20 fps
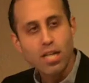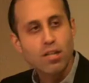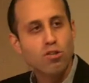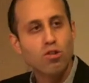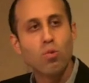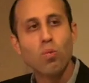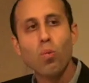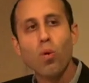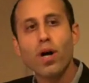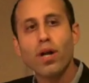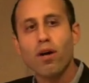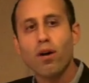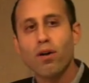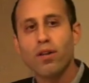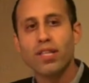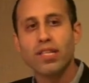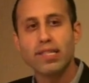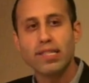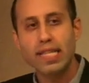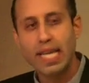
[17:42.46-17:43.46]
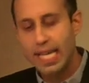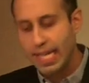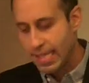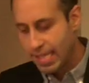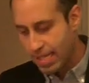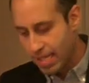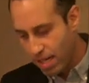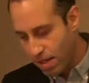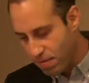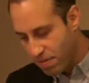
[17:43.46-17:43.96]
So what are the
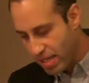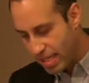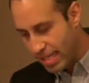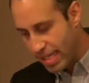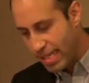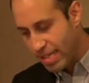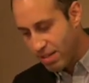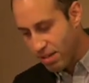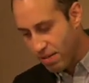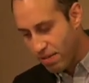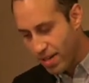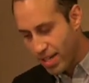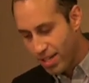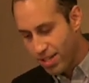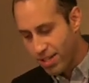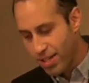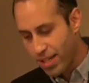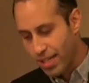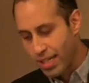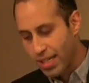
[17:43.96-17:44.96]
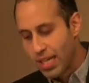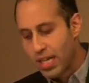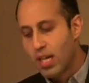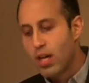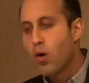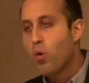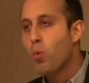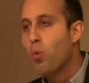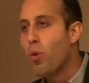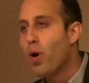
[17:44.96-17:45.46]
stakes of this intervention?
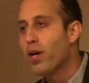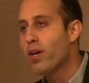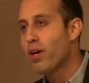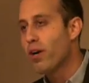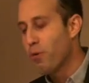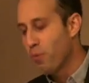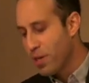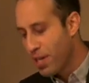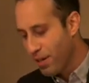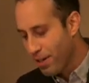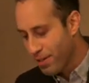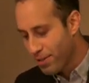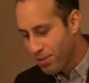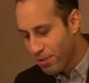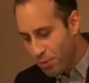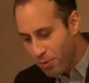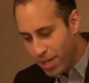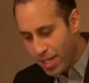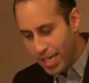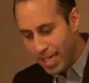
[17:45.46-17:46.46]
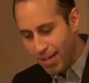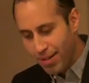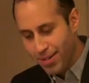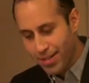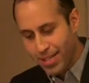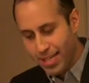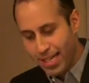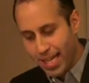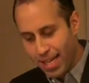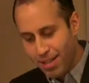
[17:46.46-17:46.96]
what are we all doing here
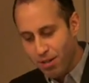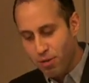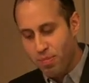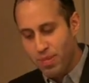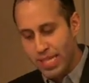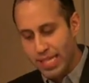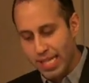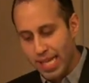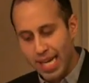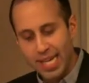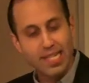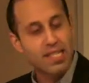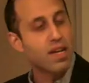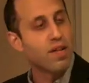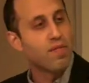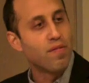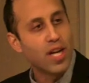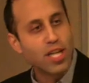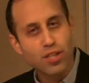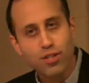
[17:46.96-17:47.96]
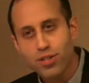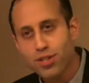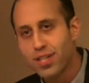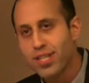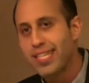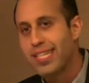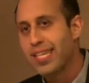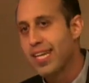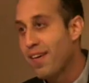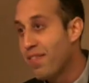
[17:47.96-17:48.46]
together besides
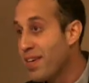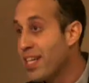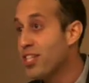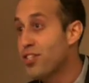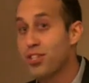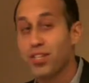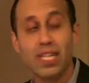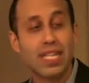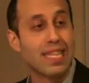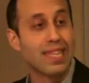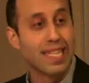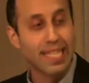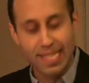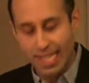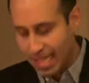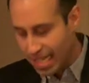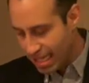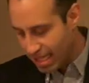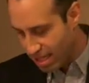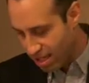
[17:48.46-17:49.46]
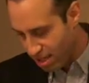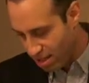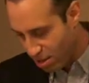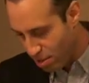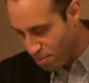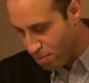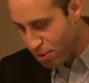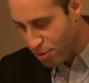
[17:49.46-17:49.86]
eventually, eventually listening to some